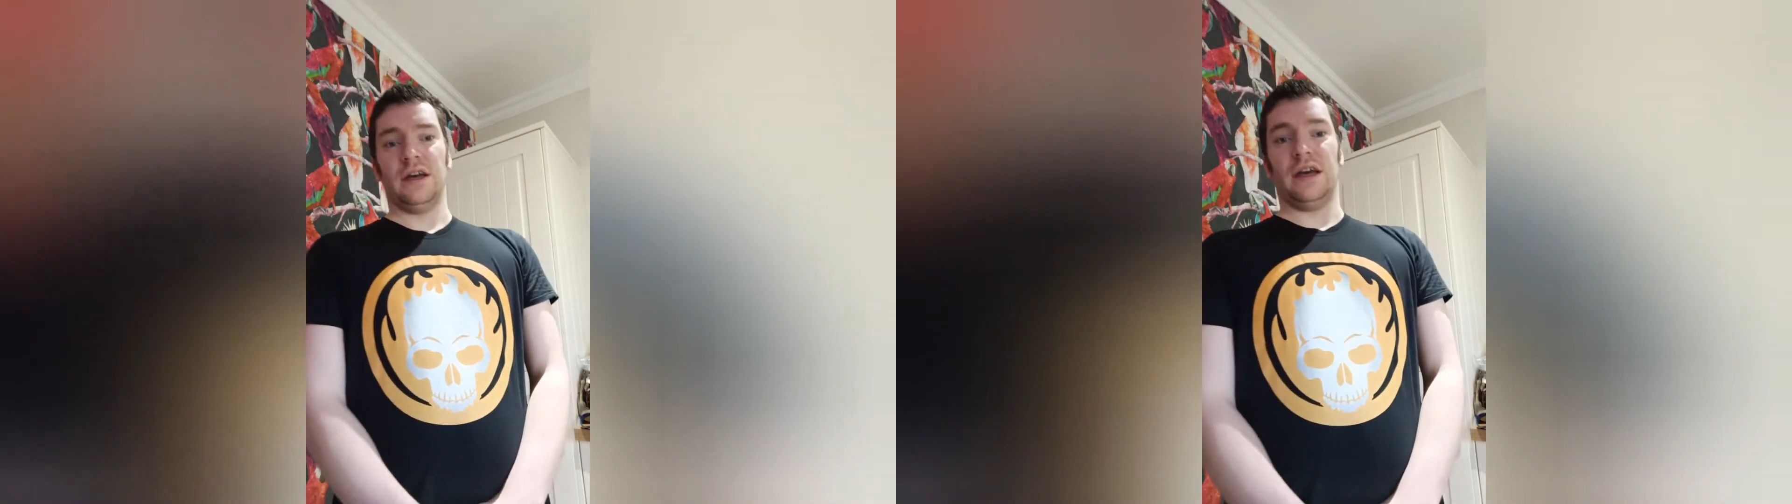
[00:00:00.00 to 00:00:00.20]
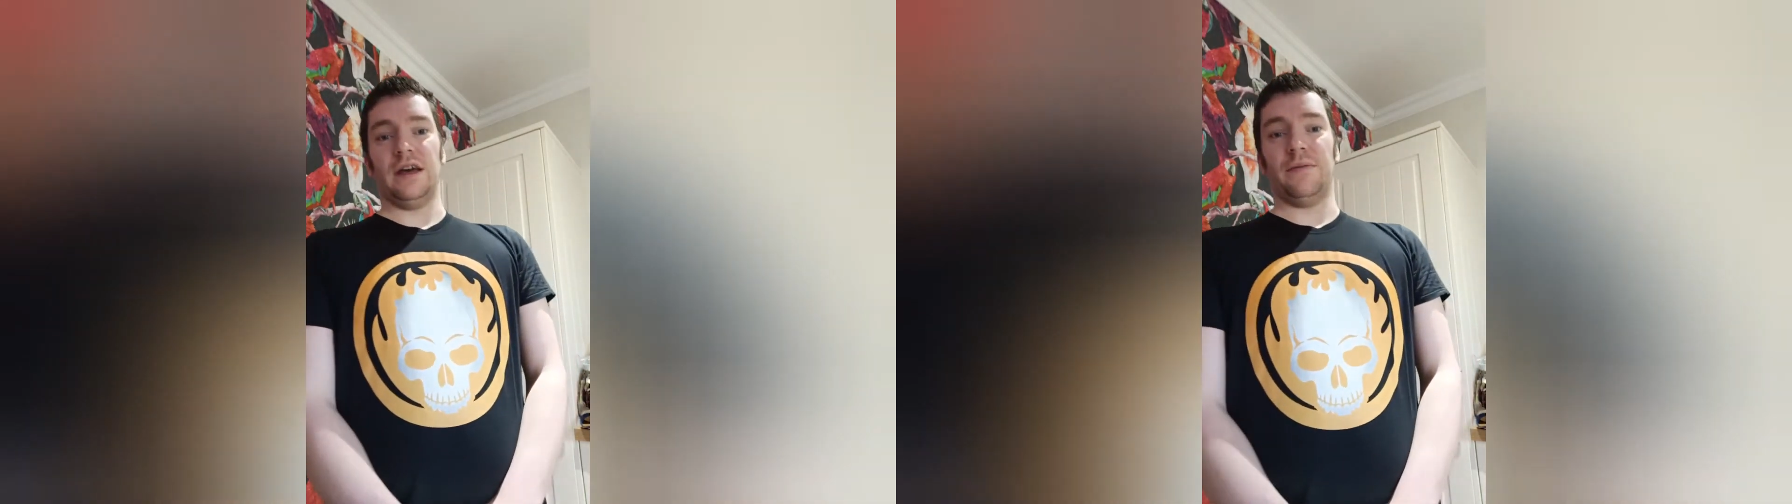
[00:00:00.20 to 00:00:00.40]

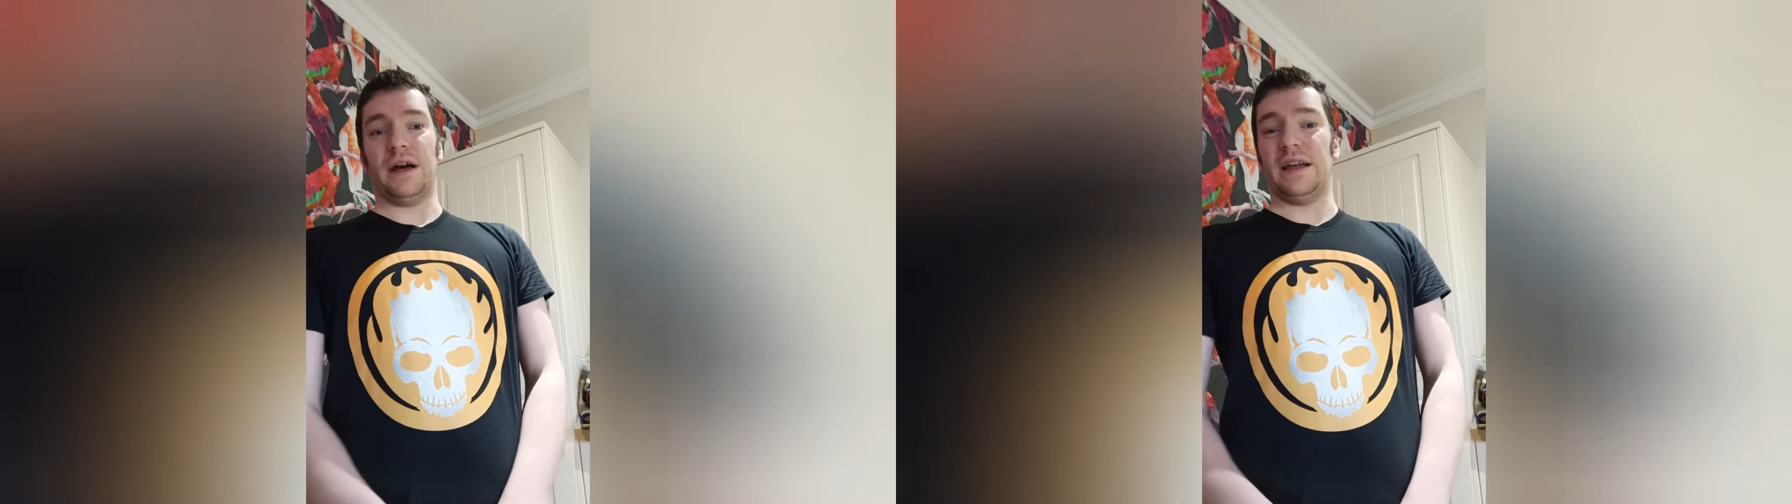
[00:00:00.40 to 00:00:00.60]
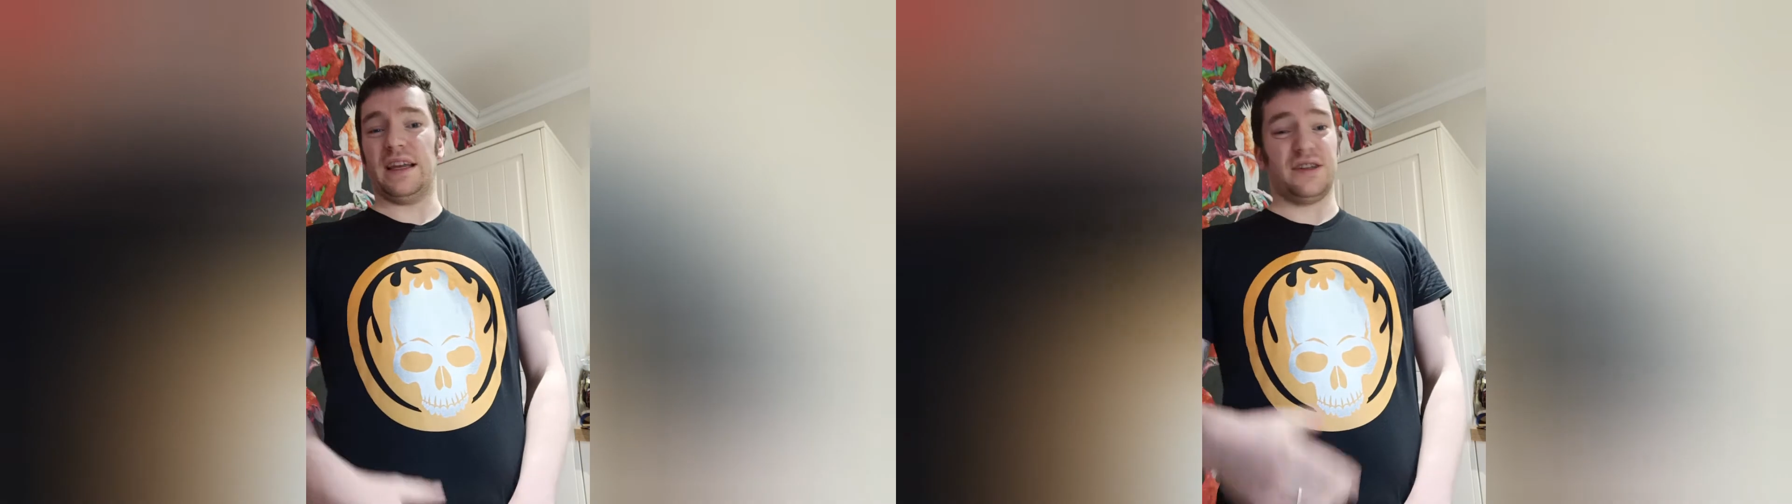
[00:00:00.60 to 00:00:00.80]
And
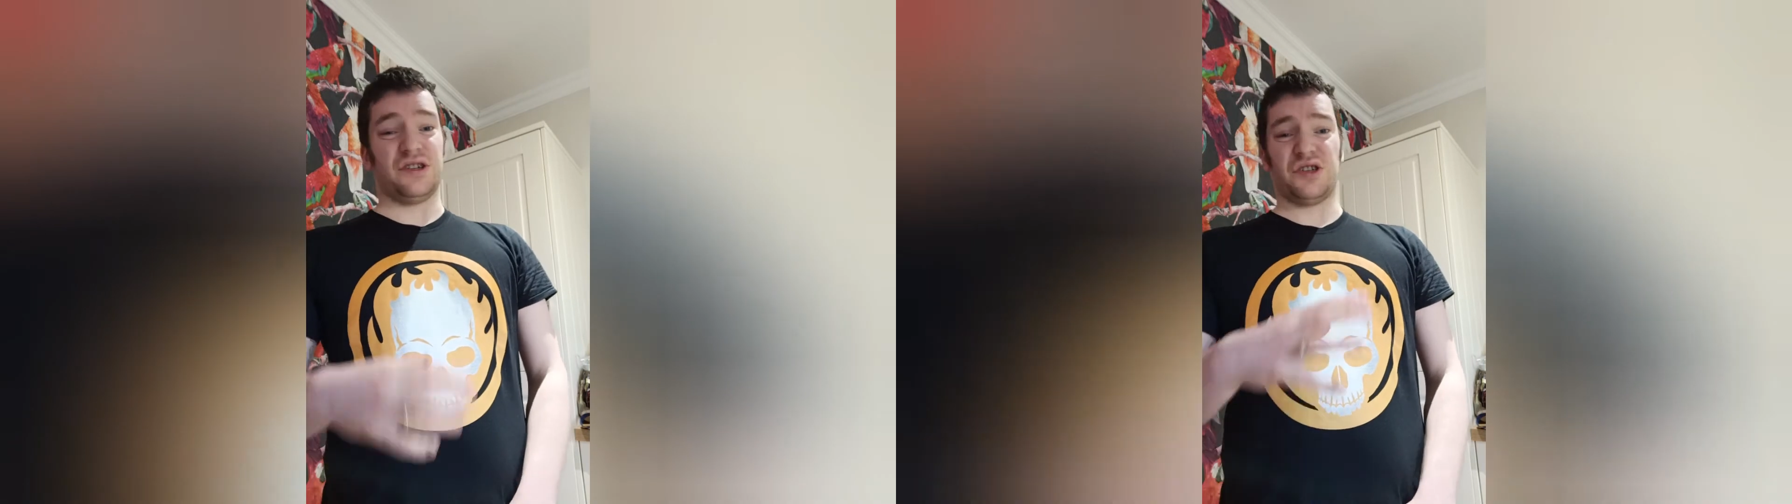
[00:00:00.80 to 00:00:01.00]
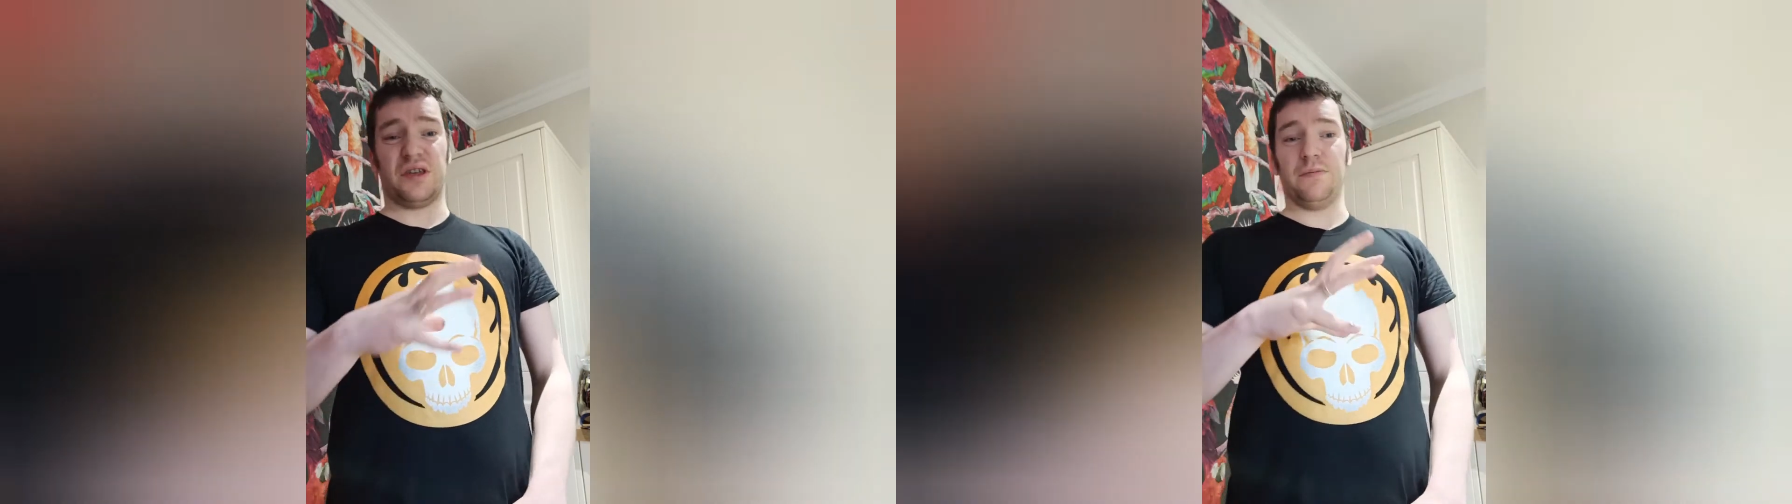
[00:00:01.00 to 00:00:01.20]
it's
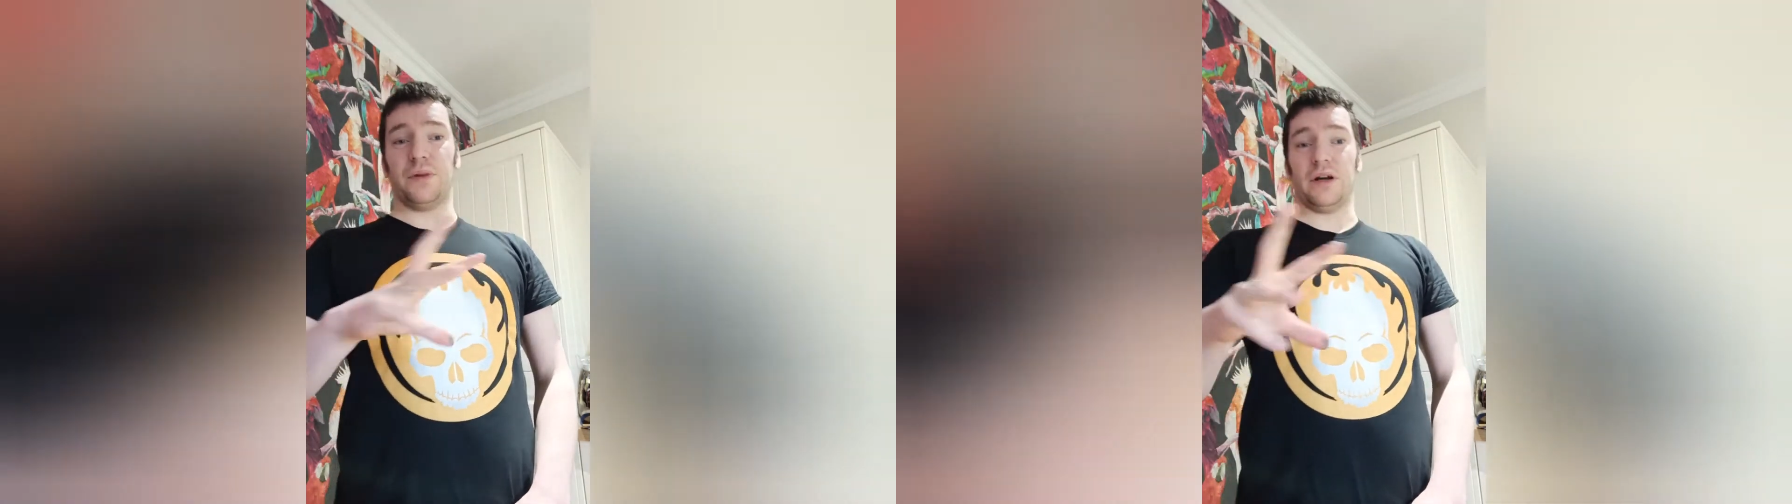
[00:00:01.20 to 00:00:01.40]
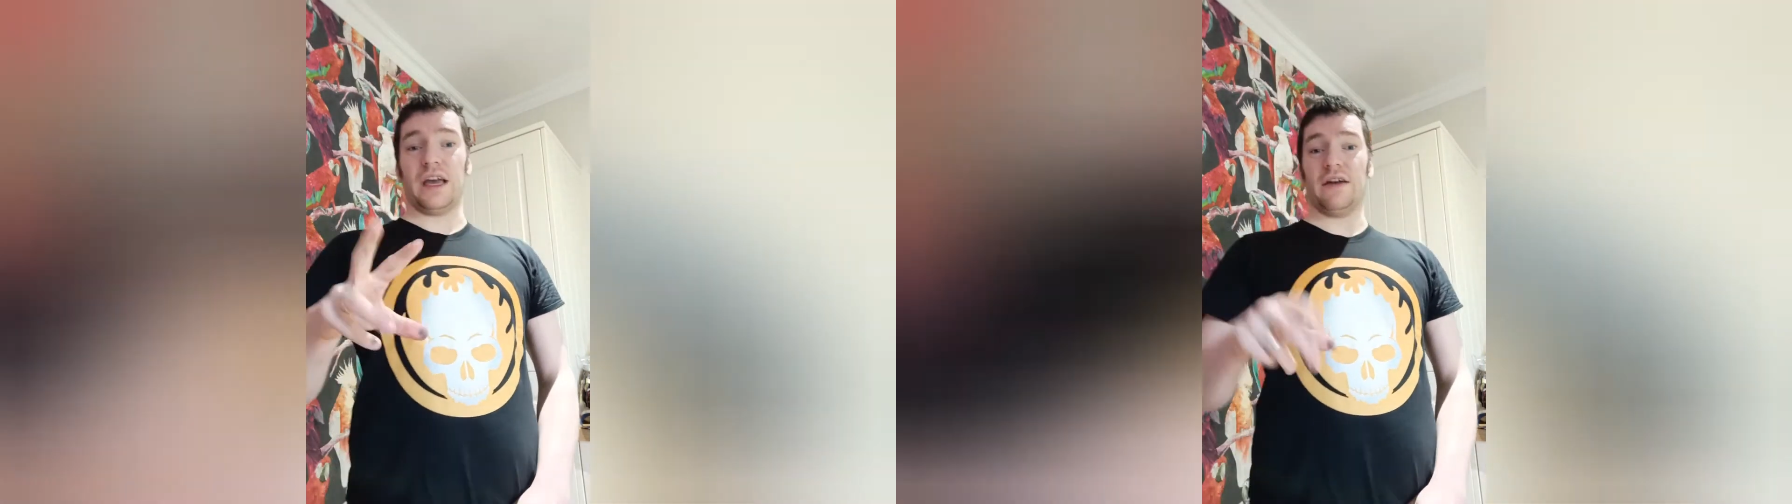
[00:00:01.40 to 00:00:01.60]

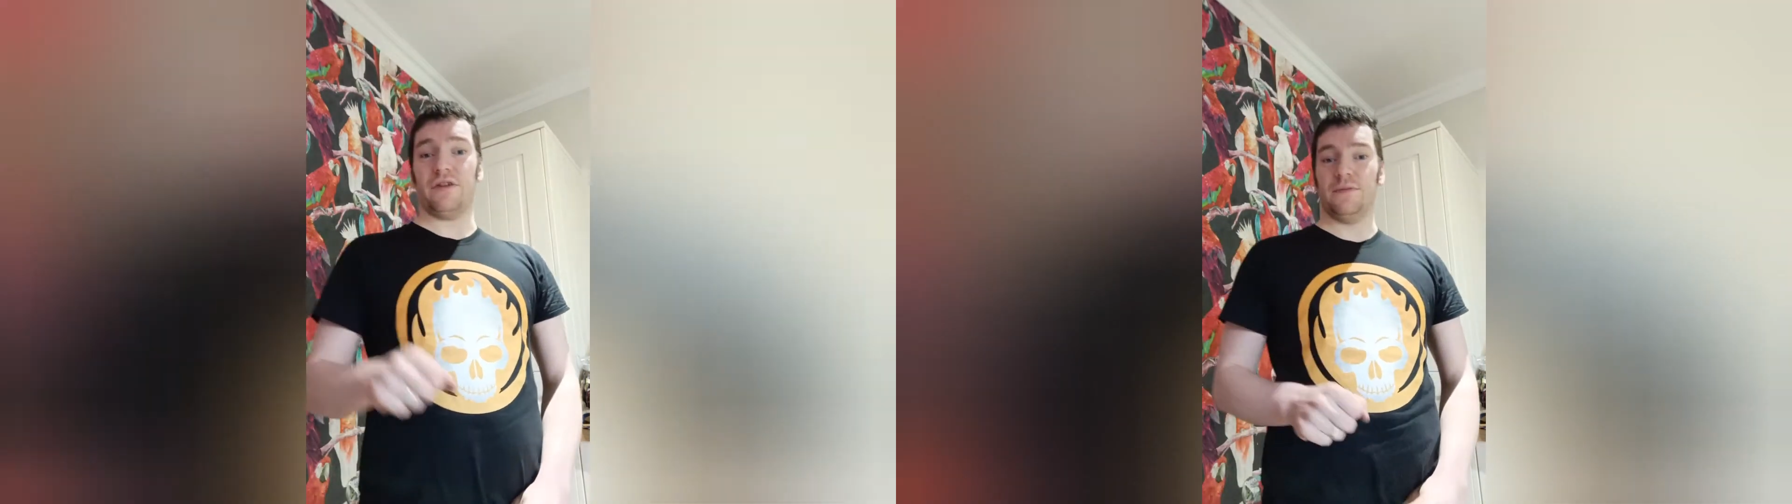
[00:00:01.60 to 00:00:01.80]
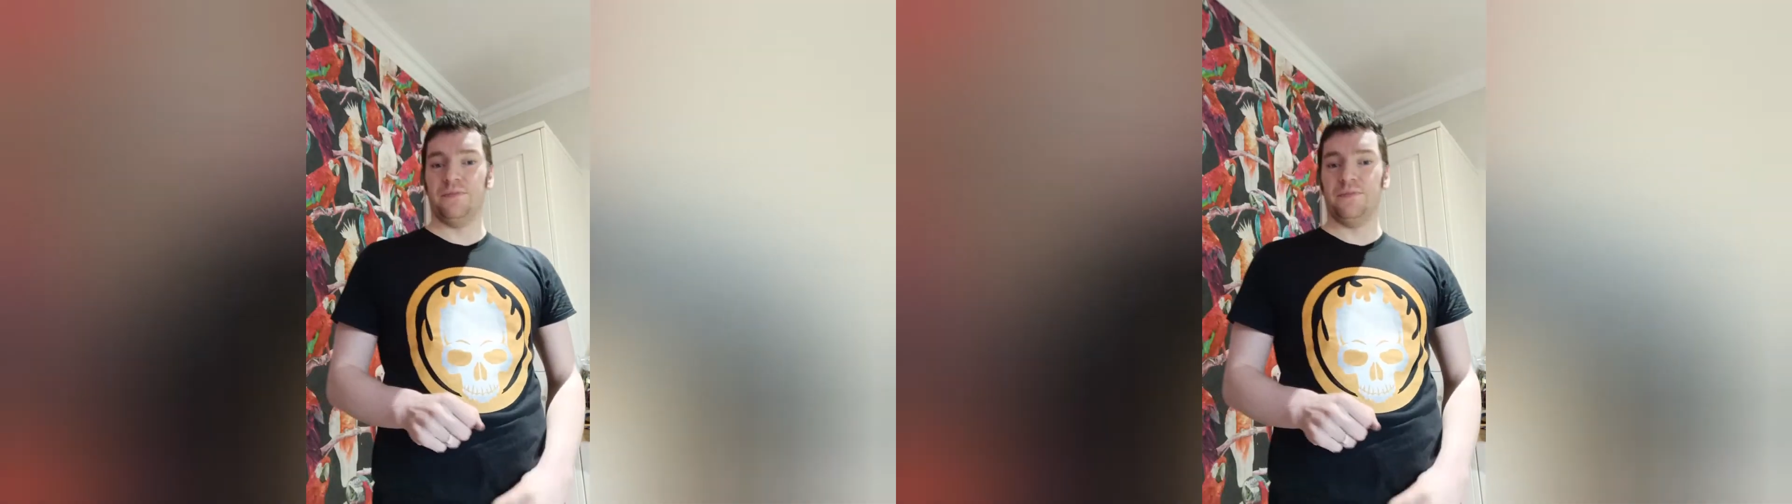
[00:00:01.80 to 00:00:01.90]
steampunk heaven.